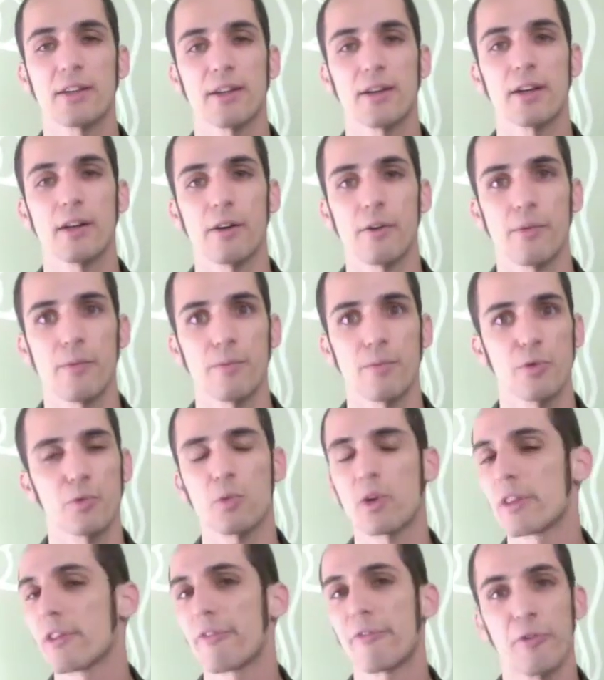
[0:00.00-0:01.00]
It was
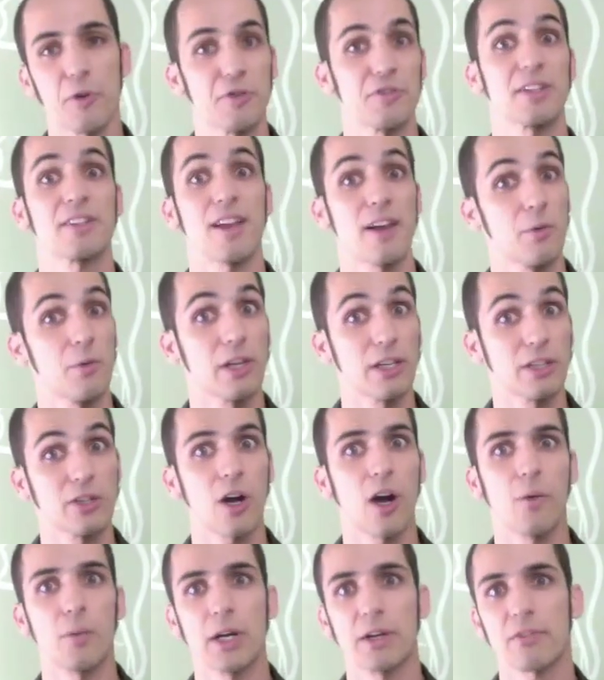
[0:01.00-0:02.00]
one of the first things I really
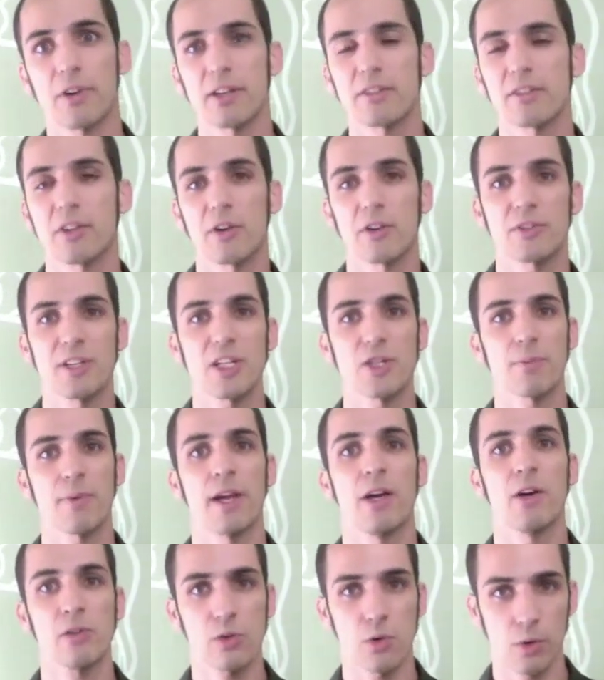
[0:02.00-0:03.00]
taught whenever I started teaching
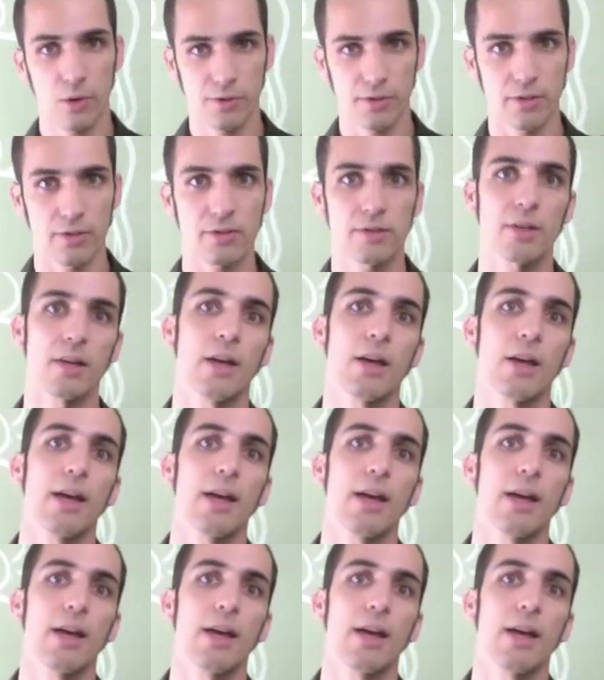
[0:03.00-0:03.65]
my own courses.